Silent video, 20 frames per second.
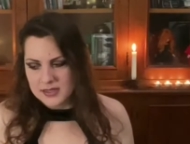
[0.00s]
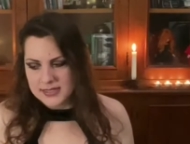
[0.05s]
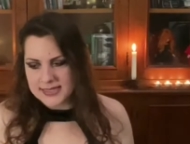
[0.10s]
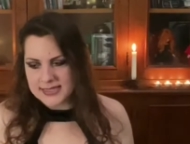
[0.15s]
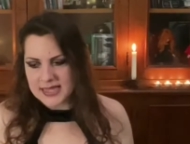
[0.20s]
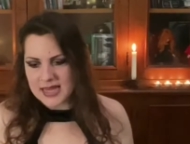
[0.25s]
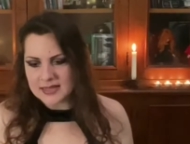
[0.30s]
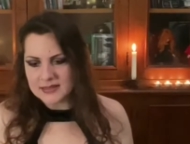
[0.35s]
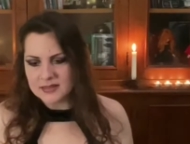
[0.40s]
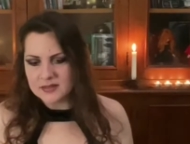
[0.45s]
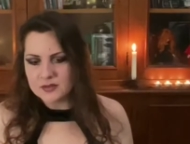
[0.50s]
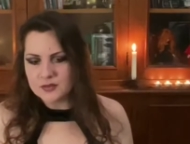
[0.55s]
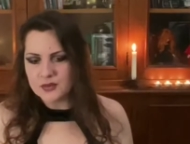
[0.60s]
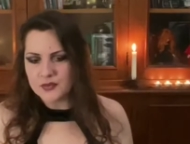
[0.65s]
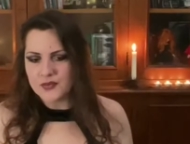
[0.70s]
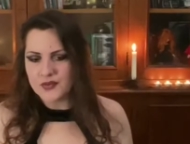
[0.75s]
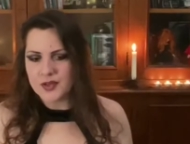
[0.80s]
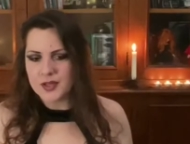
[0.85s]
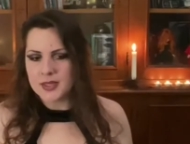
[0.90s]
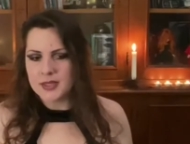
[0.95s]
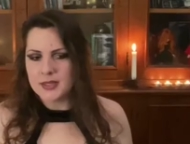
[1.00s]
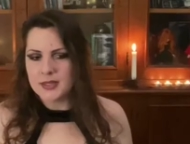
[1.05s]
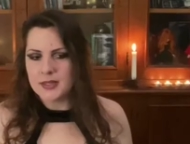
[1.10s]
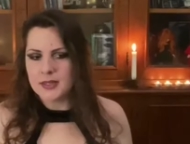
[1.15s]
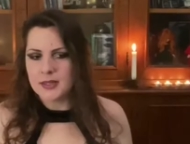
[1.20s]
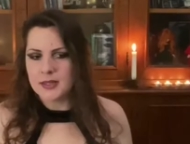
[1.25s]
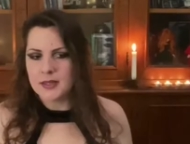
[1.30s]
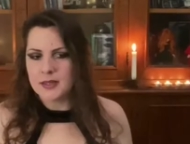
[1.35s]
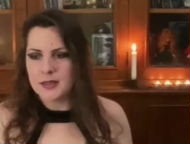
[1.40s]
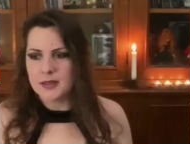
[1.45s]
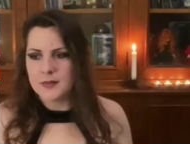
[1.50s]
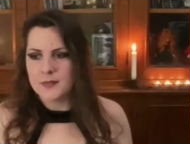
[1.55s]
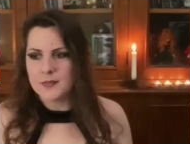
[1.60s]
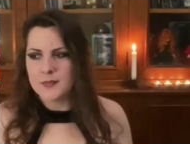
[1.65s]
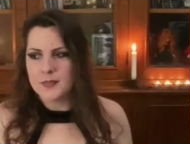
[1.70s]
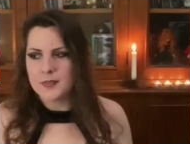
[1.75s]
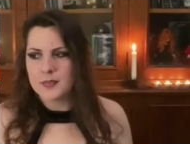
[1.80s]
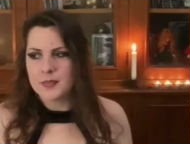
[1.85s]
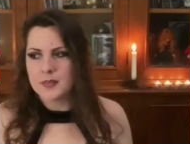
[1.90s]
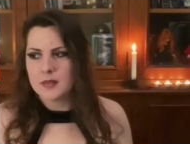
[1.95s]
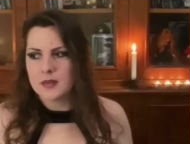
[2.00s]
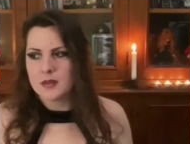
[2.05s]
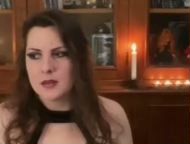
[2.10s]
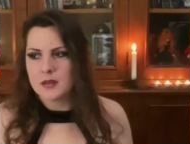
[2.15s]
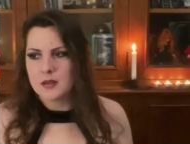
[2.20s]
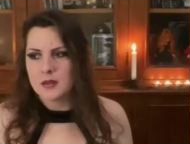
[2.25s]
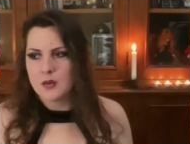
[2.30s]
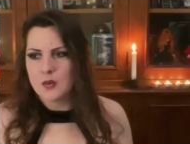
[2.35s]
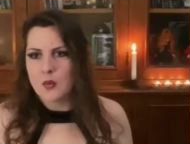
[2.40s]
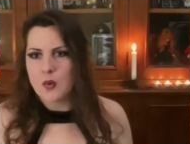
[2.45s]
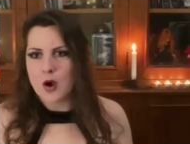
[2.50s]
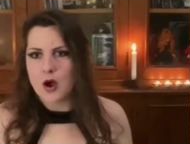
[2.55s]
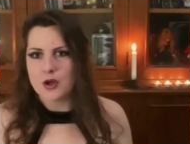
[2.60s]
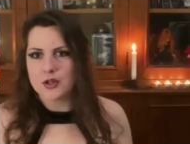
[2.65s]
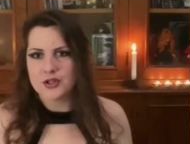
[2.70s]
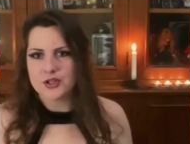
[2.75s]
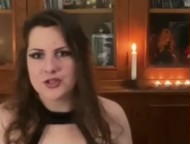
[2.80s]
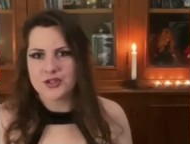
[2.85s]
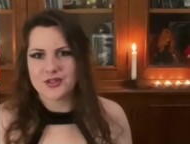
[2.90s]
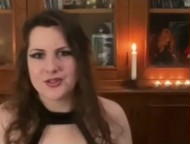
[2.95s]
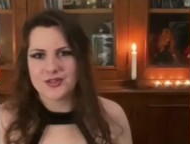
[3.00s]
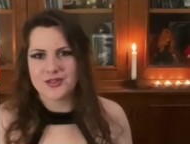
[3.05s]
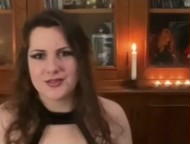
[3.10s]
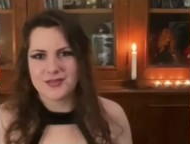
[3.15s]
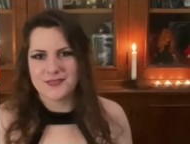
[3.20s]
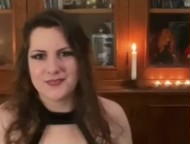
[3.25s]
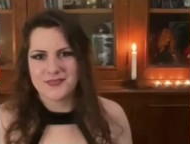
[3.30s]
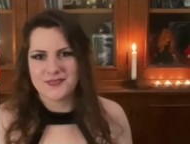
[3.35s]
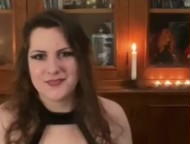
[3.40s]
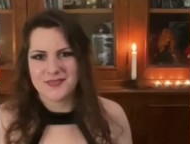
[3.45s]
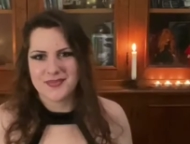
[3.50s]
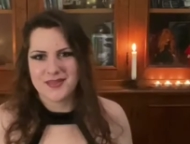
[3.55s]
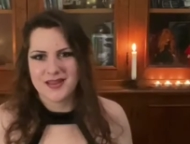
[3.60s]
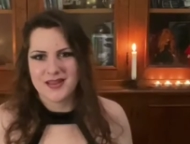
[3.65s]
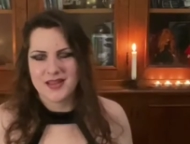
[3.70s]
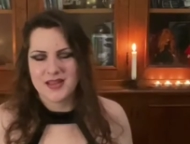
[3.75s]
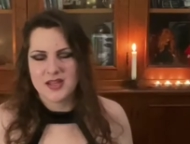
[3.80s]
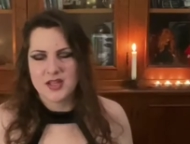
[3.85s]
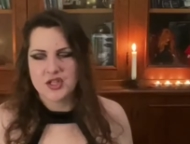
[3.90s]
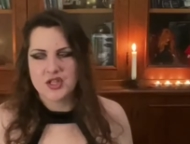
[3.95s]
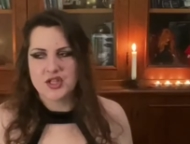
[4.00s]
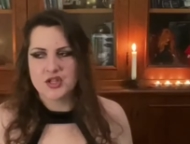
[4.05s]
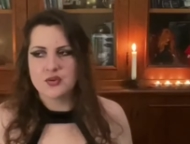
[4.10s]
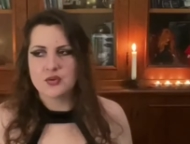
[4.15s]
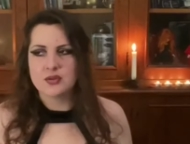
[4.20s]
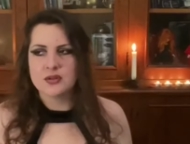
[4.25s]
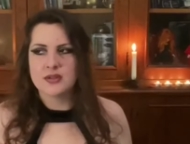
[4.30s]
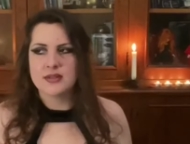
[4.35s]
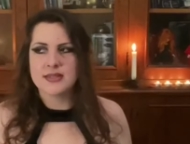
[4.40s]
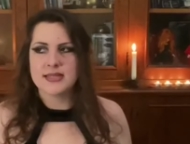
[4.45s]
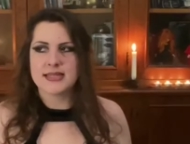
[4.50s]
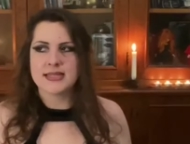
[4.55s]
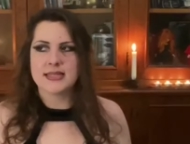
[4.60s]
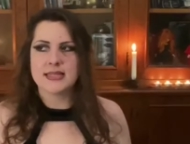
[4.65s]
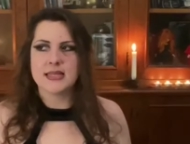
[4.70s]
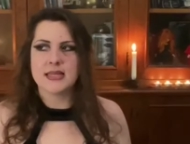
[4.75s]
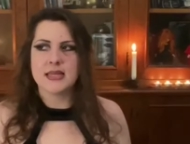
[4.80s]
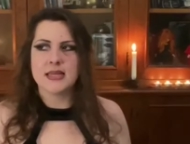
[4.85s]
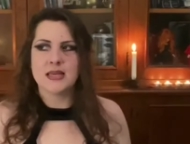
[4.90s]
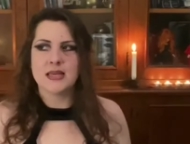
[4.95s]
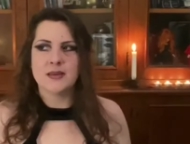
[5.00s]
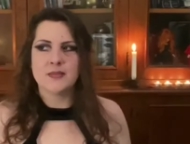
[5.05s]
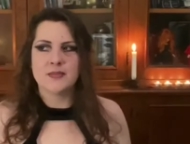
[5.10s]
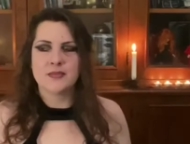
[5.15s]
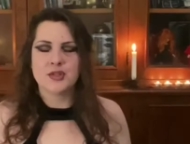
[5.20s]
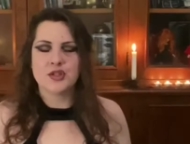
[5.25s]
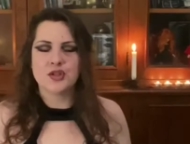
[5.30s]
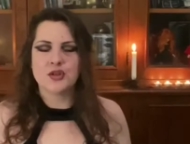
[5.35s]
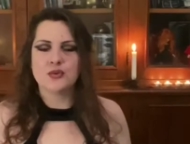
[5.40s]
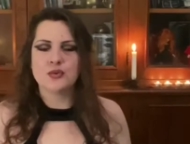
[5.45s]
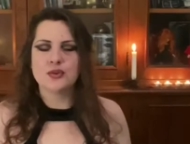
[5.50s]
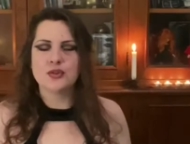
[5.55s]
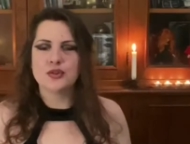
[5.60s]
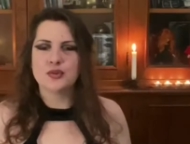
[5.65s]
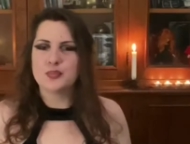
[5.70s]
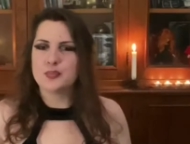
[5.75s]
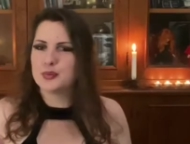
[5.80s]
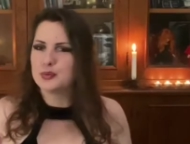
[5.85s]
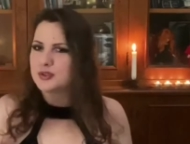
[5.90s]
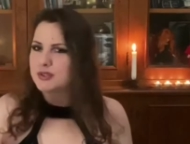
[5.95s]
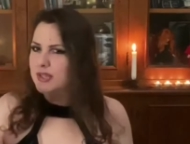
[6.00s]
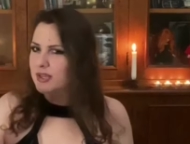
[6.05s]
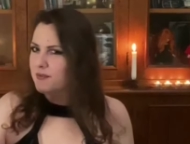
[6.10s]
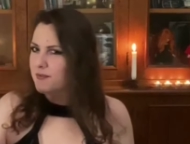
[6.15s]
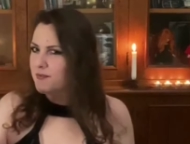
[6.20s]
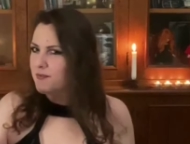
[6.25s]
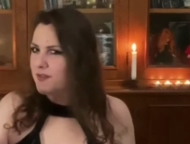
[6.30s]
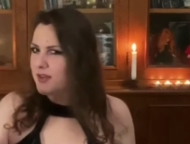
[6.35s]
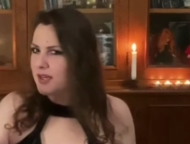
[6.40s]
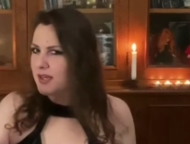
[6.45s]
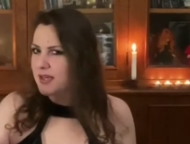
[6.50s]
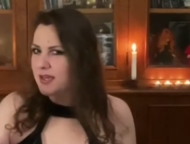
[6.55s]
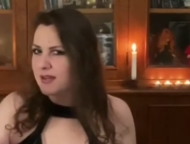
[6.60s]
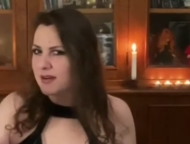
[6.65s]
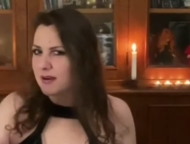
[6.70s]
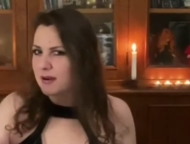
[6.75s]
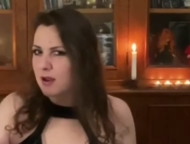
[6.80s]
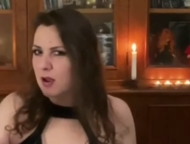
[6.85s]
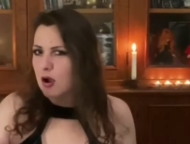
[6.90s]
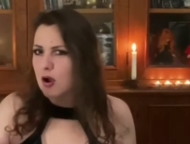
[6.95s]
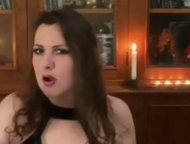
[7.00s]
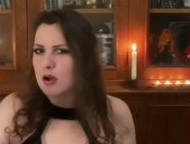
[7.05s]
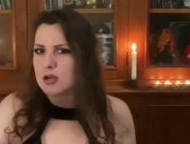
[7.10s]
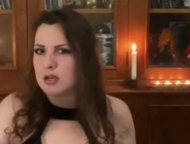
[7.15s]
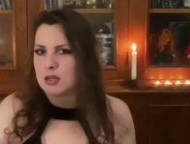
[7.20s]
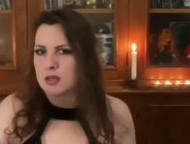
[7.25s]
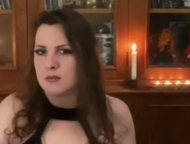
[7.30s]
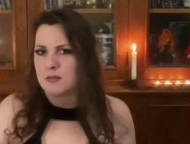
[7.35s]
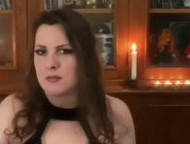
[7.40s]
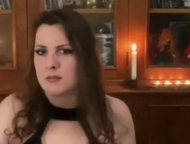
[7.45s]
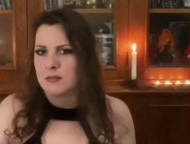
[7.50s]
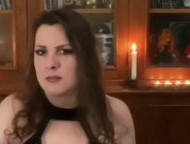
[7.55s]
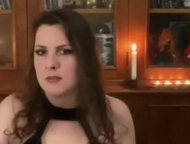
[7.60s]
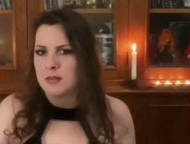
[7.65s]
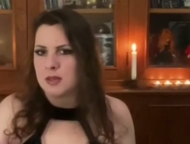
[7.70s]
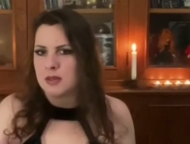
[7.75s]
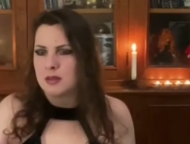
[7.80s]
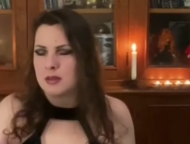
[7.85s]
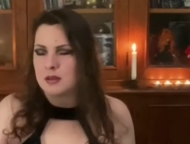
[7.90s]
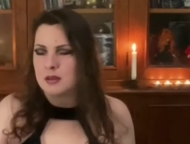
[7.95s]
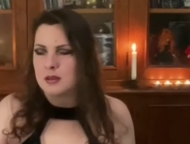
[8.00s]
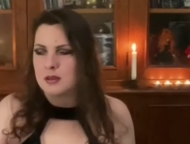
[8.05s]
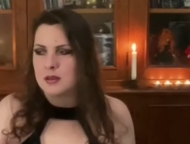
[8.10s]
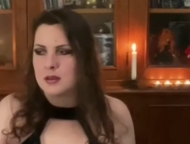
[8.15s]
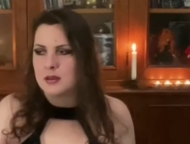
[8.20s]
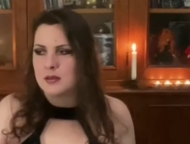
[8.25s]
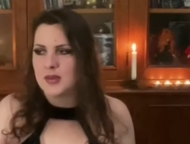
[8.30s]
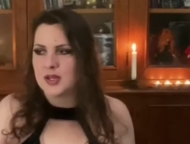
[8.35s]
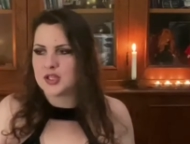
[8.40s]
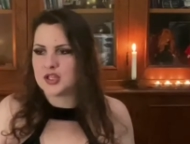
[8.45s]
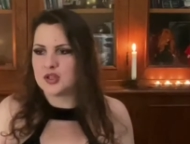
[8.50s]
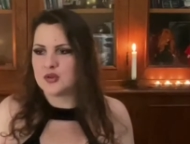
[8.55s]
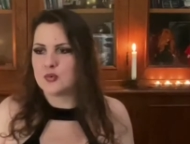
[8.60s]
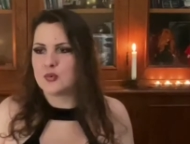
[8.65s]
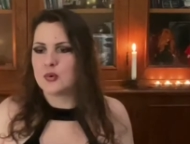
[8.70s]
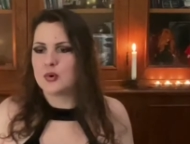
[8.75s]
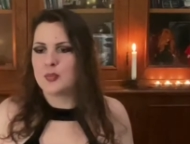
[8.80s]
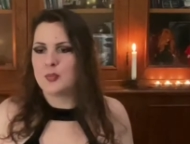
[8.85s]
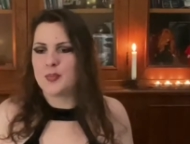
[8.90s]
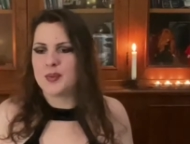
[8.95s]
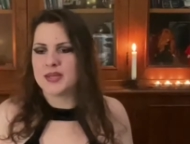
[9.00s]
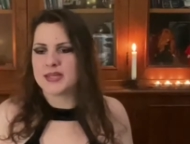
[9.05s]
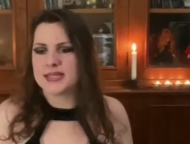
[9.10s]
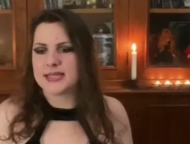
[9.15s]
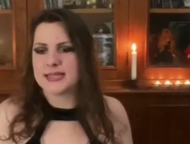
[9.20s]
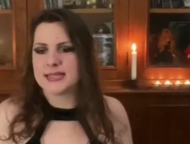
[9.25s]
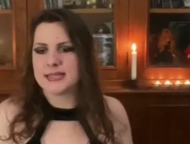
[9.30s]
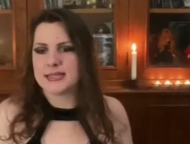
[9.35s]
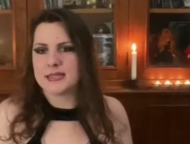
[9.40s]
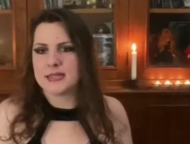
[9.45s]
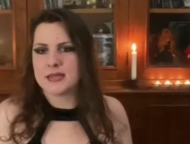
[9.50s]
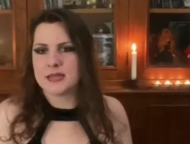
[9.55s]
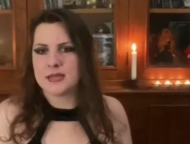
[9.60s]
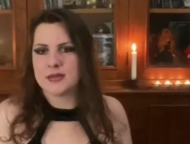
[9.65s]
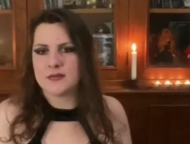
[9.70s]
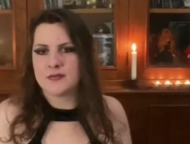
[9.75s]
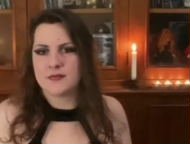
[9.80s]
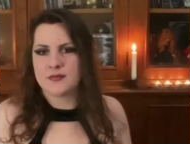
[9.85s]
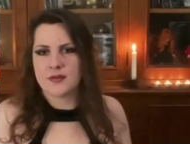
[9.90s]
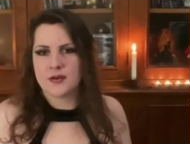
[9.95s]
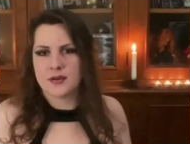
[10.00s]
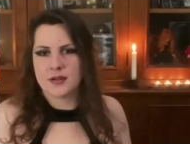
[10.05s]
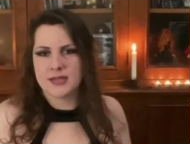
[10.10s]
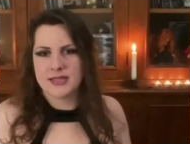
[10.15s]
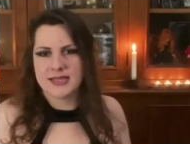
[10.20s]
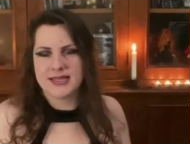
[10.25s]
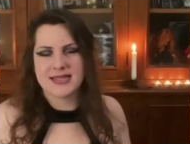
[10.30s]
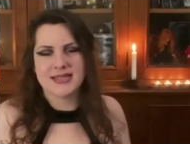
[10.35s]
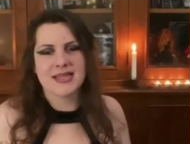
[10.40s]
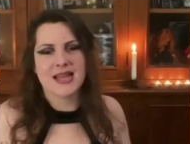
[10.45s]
started to feel uh, watched. She couldn't see him, she couldn't put her finger on him, but she would perceive uh, this